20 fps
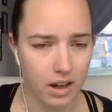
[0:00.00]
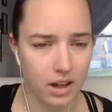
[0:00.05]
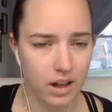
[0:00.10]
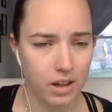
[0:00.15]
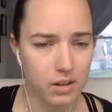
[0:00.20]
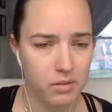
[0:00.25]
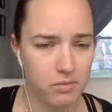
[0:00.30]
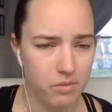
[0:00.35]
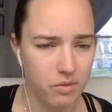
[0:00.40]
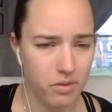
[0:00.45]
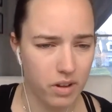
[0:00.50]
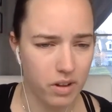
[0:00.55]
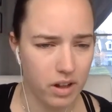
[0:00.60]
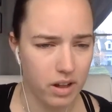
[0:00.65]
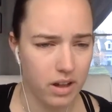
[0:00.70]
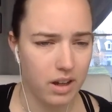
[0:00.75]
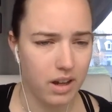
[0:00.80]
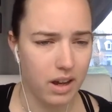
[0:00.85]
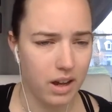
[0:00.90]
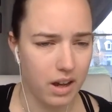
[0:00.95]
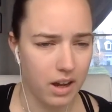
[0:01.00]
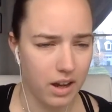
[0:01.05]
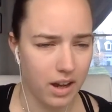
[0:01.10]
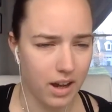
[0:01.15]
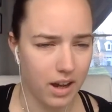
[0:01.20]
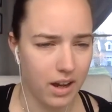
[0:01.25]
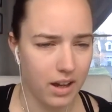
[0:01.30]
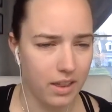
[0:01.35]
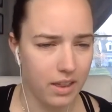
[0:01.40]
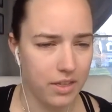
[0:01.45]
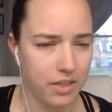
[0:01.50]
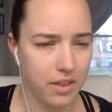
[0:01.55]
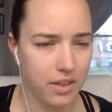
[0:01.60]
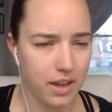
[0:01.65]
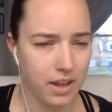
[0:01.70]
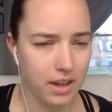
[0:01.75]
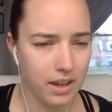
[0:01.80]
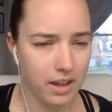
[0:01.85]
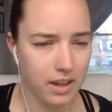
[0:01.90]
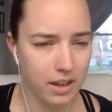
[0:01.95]
I
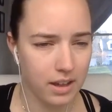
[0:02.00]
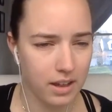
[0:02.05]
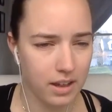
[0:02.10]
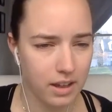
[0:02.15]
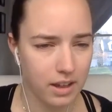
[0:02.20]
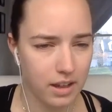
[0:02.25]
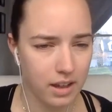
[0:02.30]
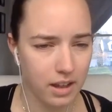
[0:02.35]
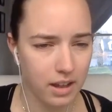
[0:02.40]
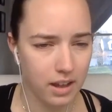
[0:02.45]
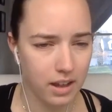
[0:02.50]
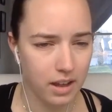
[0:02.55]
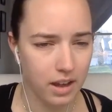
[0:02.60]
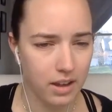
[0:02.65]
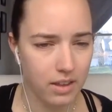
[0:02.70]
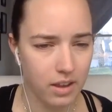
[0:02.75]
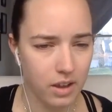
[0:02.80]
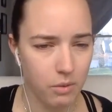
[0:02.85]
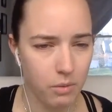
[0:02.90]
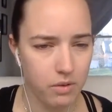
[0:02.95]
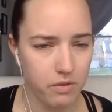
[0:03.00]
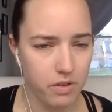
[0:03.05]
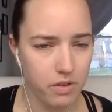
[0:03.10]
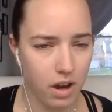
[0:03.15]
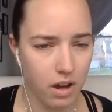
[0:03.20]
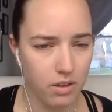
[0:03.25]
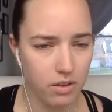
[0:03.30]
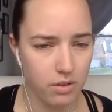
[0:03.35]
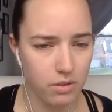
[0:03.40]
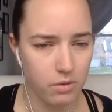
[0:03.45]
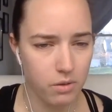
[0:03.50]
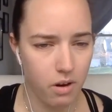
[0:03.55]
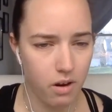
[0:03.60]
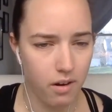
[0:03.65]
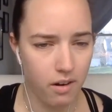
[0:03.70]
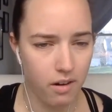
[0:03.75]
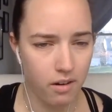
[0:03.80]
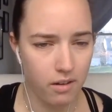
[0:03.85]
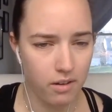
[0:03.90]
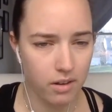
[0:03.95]
think we've gone through
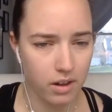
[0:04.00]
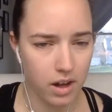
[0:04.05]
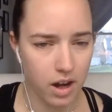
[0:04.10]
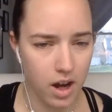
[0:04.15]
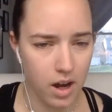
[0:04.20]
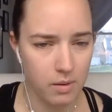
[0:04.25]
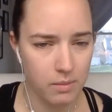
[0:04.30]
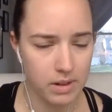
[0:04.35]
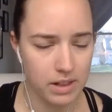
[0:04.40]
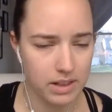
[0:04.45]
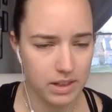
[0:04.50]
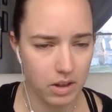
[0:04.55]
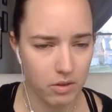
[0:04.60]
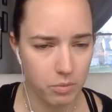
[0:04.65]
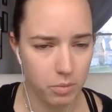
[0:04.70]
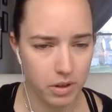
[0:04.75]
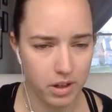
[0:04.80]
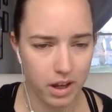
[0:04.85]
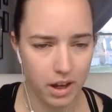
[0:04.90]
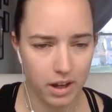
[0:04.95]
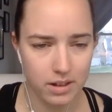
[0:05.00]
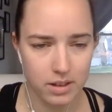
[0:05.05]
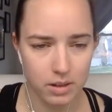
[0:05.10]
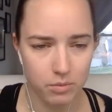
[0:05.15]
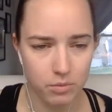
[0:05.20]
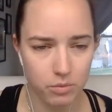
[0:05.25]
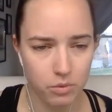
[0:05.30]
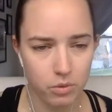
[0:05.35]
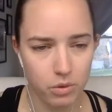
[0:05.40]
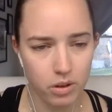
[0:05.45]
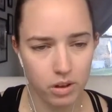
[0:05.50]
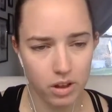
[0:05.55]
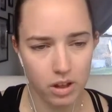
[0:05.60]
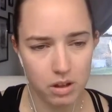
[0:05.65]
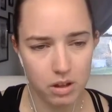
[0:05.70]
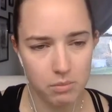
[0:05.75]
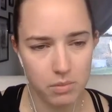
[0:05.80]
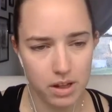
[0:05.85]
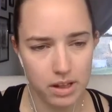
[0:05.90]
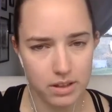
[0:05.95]
all the comments. Everybody had some really
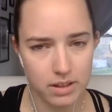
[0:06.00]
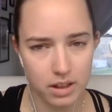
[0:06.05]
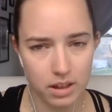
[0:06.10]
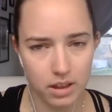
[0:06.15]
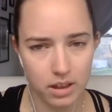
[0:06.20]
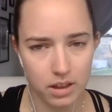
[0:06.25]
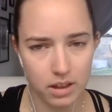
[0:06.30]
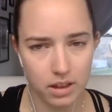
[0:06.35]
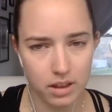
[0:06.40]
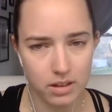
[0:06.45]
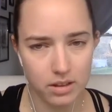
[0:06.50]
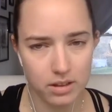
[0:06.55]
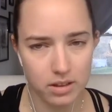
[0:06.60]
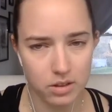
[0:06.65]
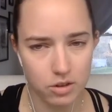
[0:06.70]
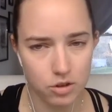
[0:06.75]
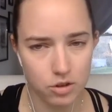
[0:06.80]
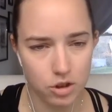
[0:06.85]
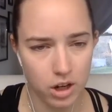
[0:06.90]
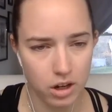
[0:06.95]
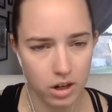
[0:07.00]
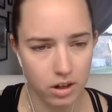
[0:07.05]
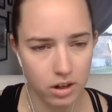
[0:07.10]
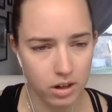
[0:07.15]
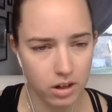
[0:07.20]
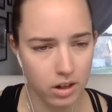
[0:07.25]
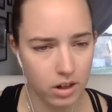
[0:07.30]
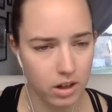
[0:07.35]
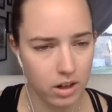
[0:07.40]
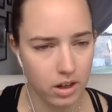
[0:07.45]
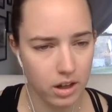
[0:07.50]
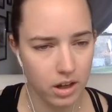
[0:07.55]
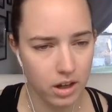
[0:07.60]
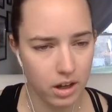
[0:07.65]
amazing things to share.